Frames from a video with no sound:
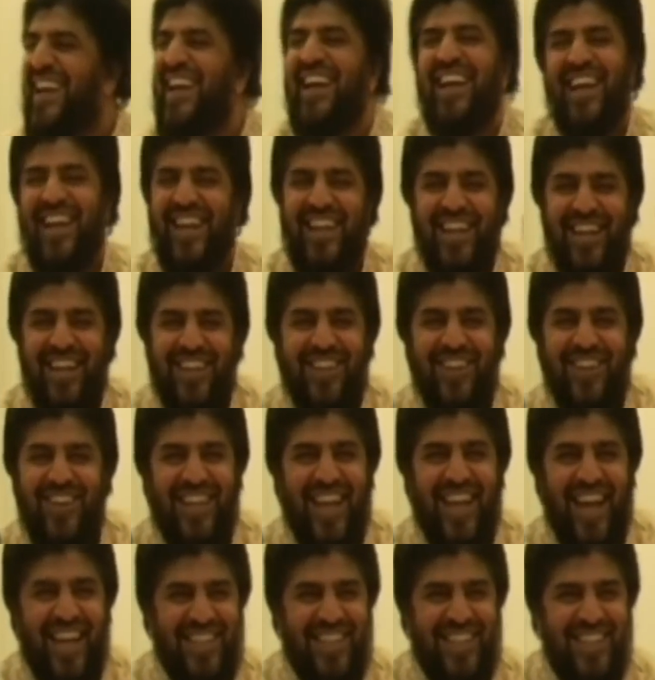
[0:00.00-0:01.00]
He didn't know
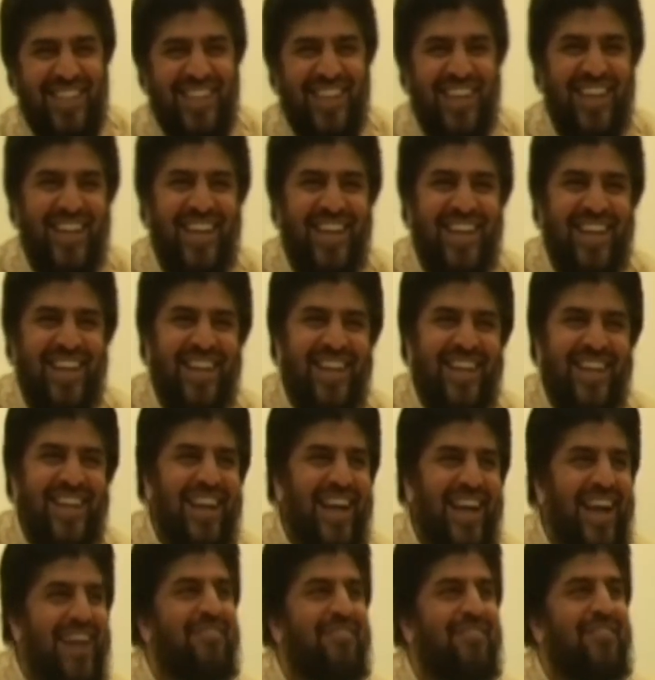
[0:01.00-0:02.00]
that.
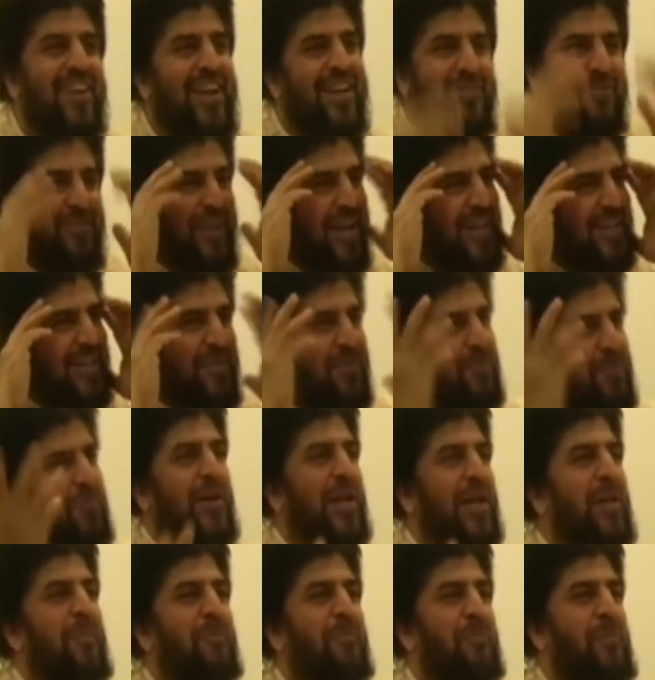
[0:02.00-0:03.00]
And
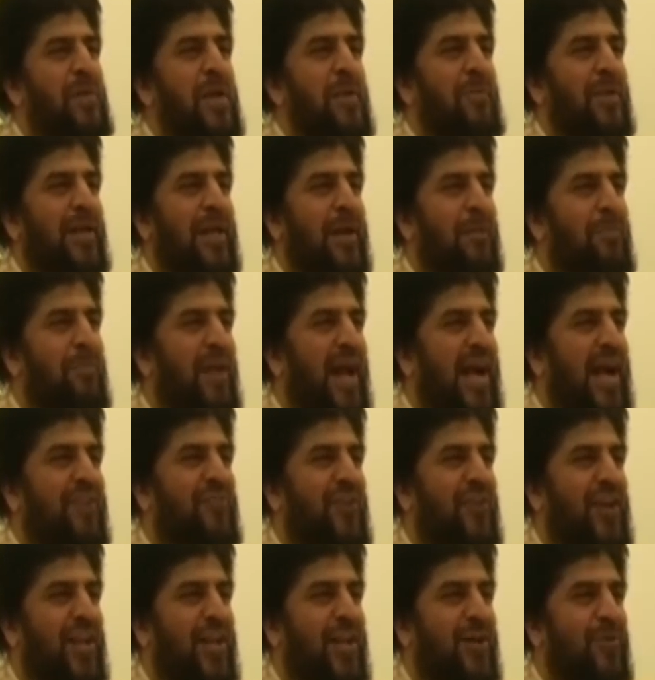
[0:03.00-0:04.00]
when people are blind
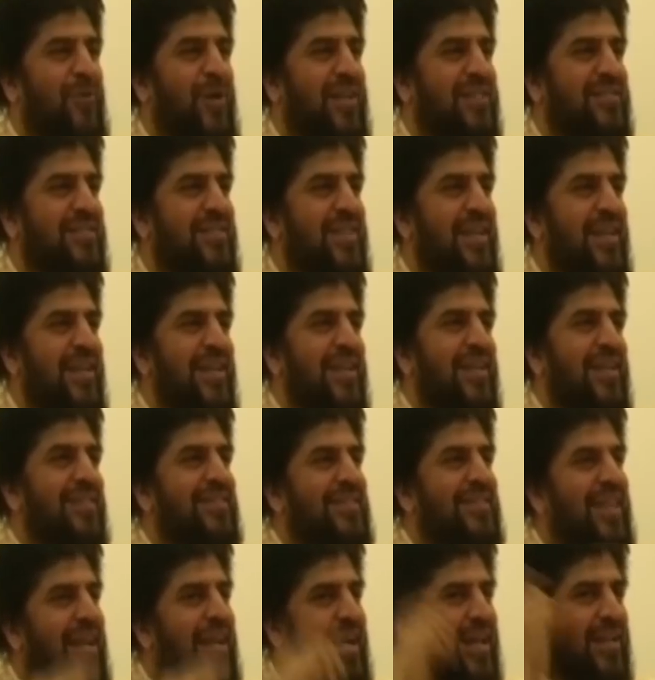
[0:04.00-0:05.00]
followers,
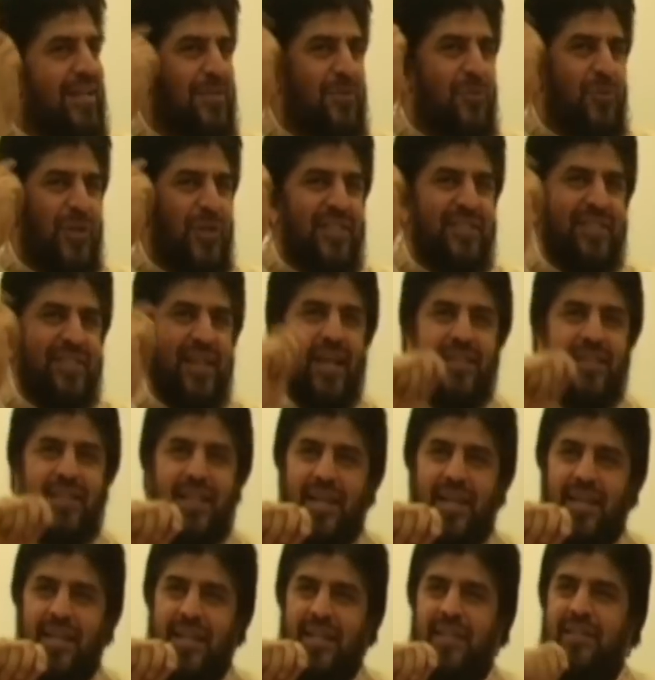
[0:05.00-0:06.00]
we say
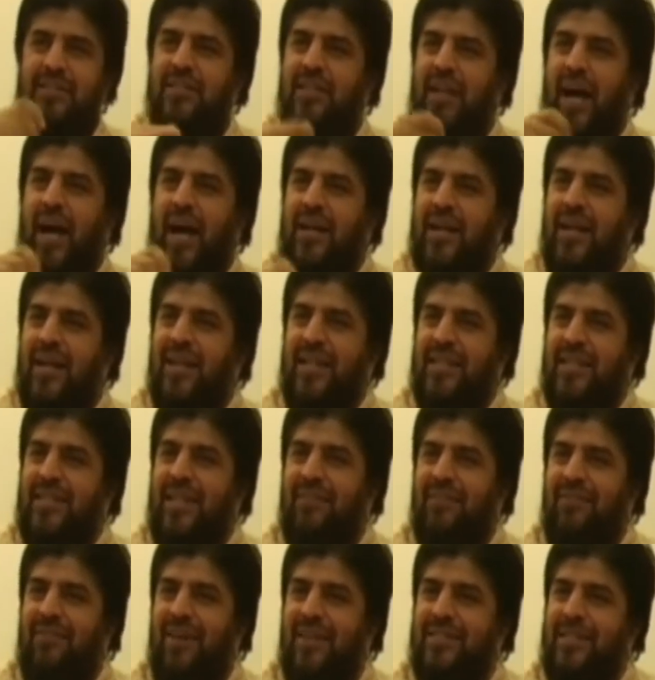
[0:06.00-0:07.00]
the akal ke
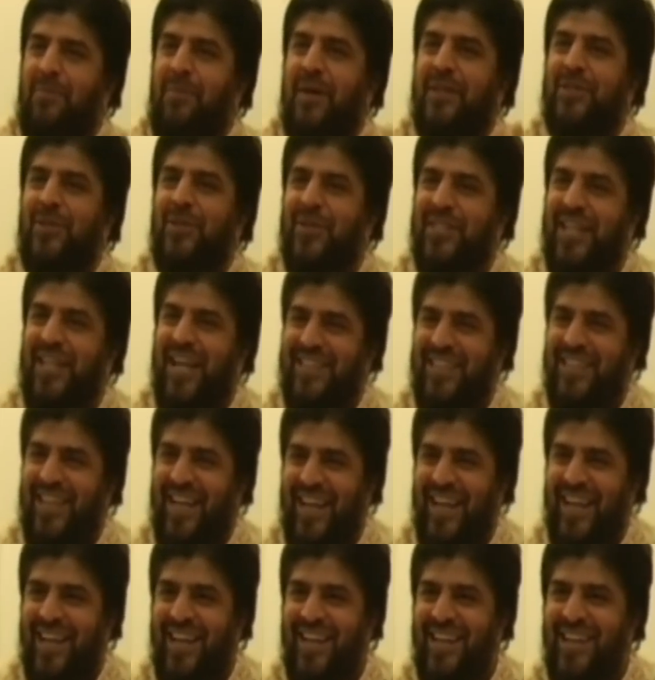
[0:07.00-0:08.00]
darwaze band ho jate.